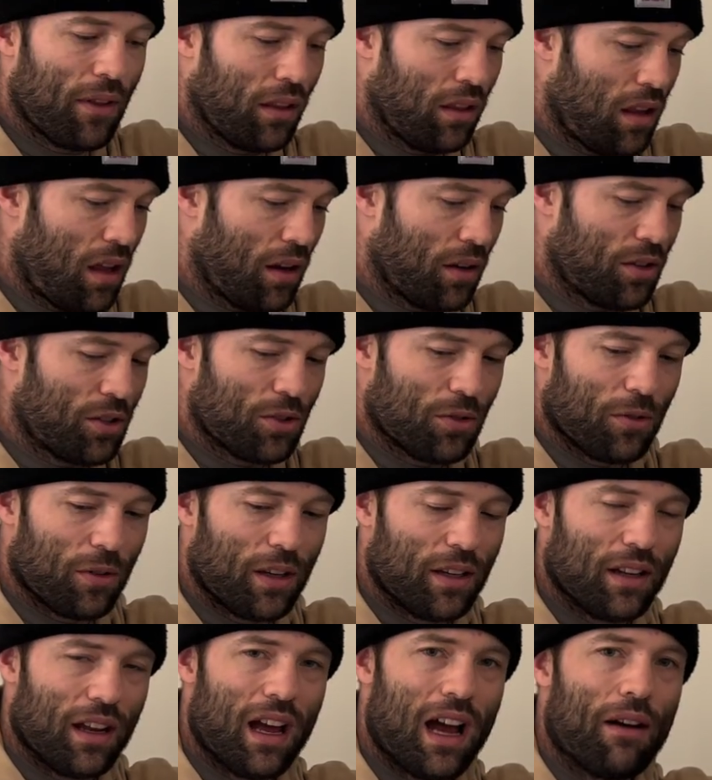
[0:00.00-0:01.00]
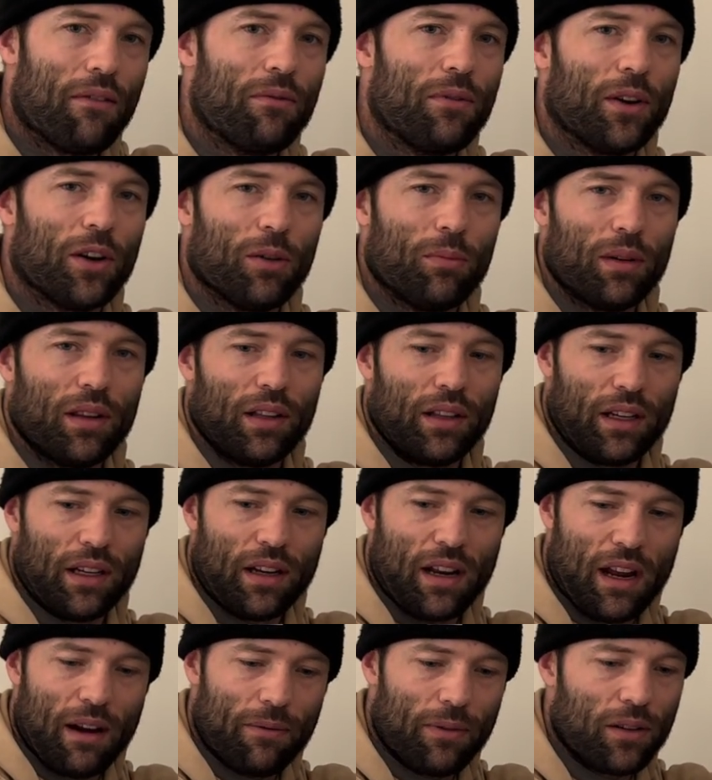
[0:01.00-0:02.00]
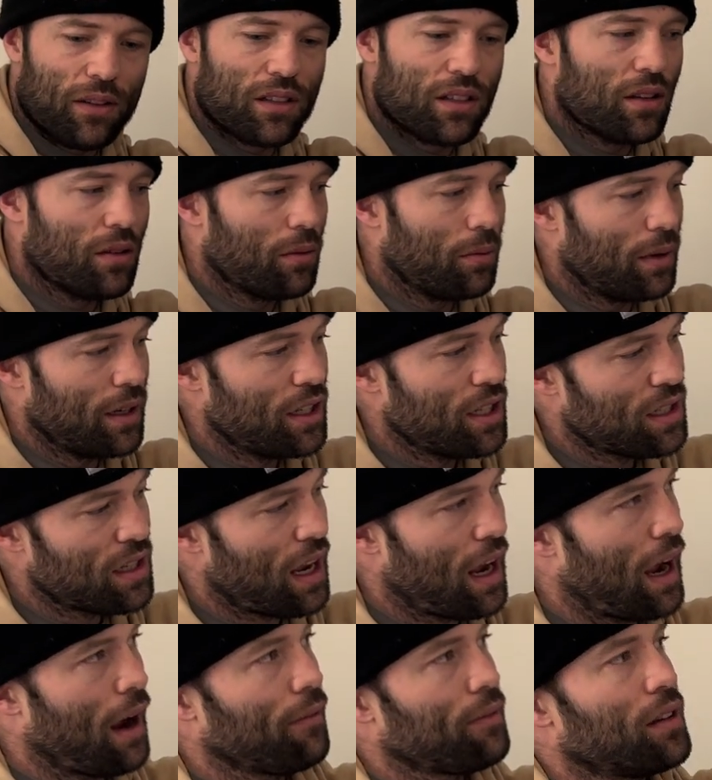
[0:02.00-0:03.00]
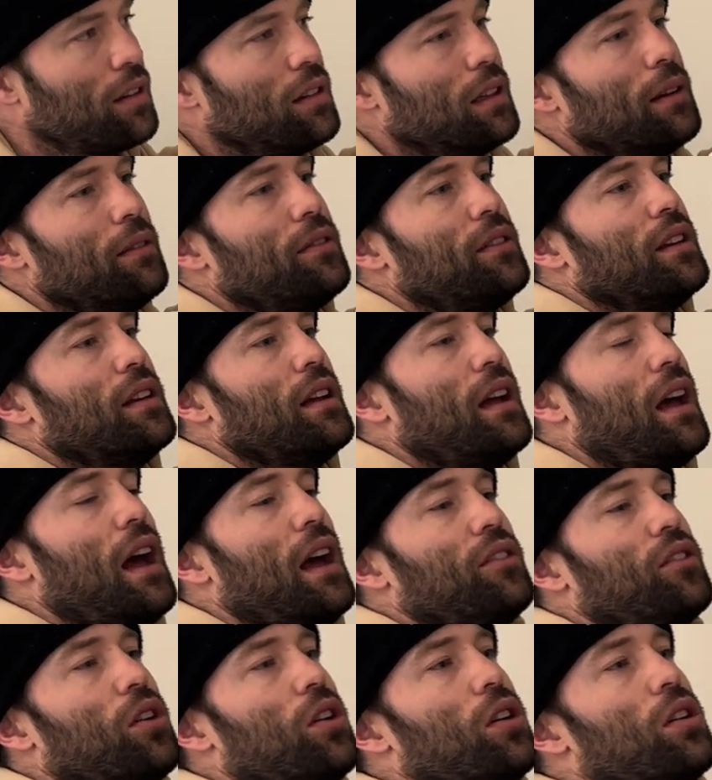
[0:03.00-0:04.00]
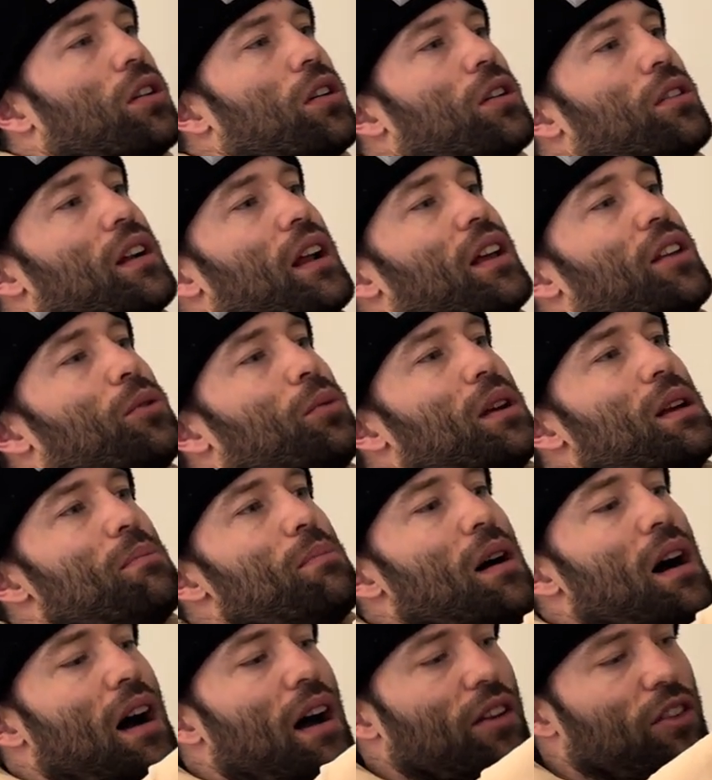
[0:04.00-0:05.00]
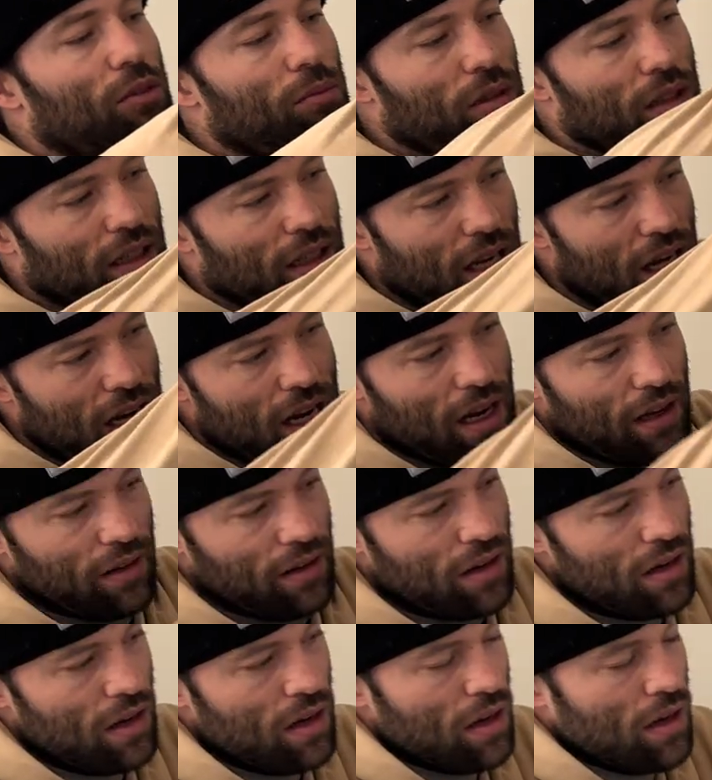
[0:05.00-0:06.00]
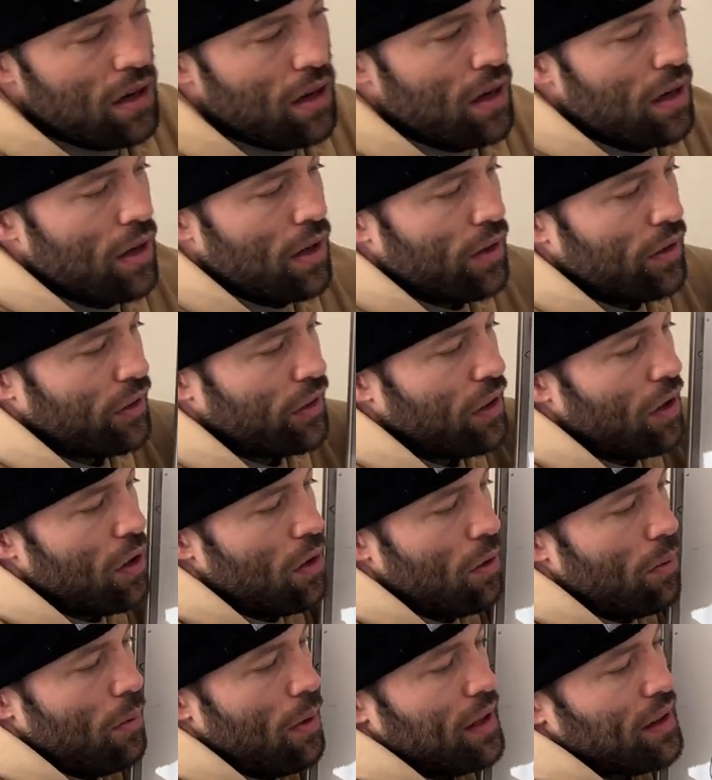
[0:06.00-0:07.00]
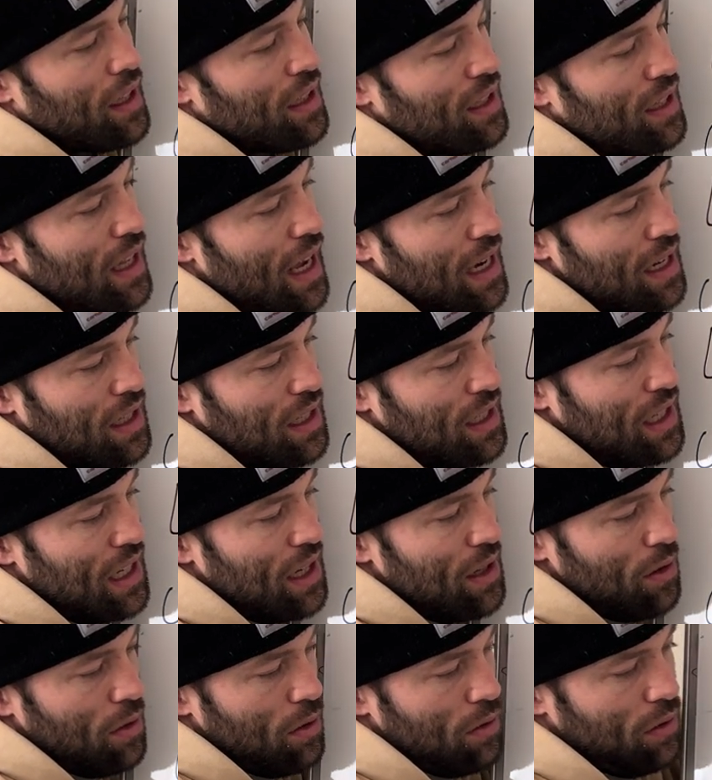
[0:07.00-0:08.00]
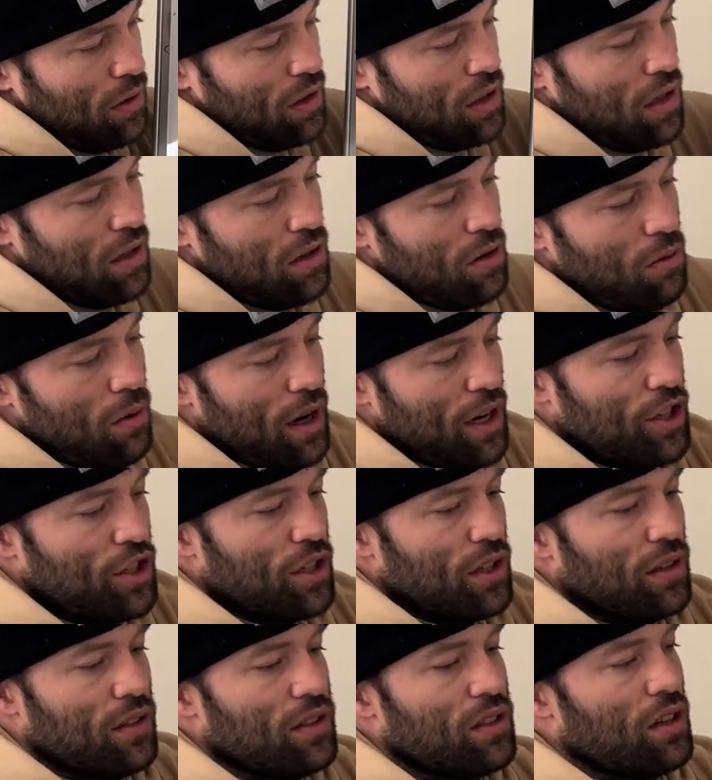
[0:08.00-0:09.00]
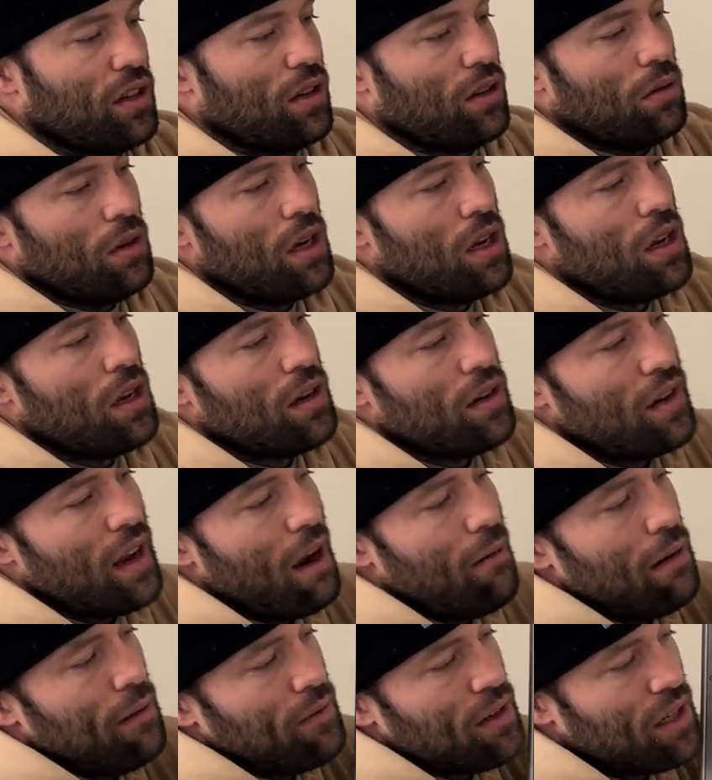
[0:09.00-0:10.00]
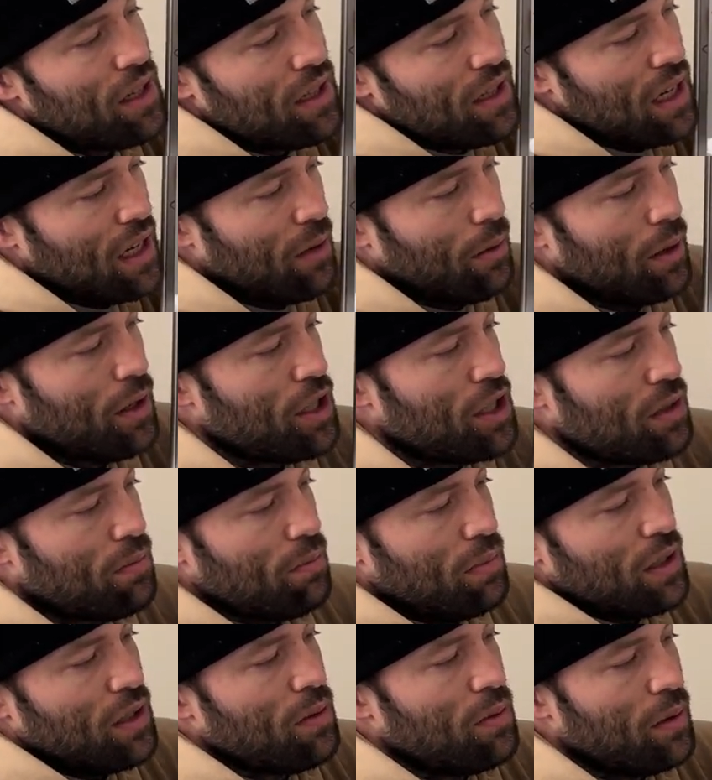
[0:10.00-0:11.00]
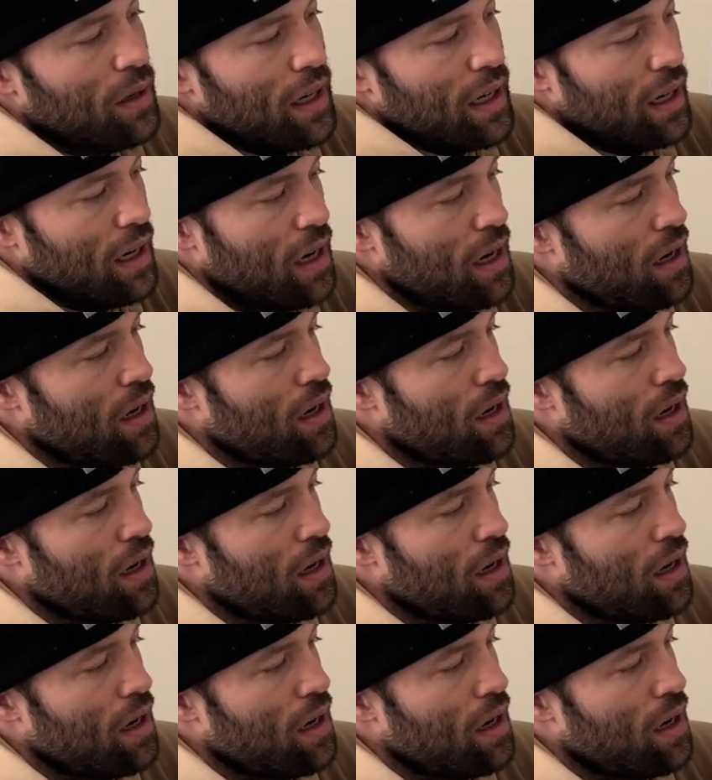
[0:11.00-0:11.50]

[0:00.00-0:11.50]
luxury to have variability in effort. We just have to lift it as hard as we possibly can. So what does that do? Good question. So now we've distinguished between